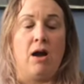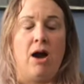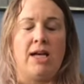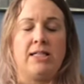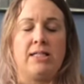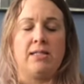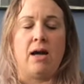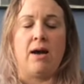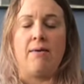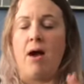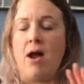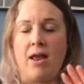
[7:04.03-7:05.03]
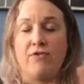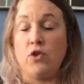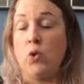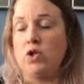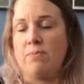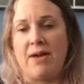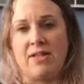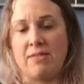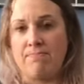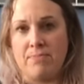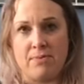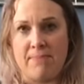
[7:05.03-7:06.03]
I've talked about
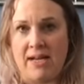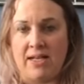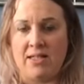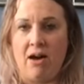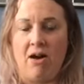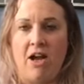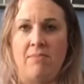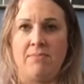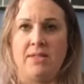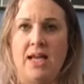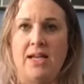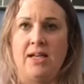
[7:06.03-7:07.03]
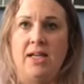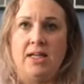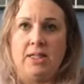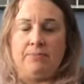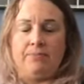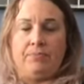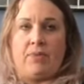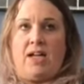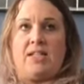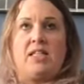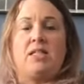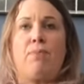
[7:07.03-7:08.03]
this many times, and I
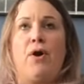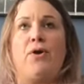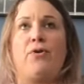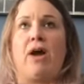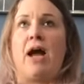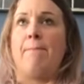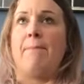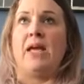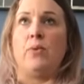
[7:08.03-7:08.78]
did this program.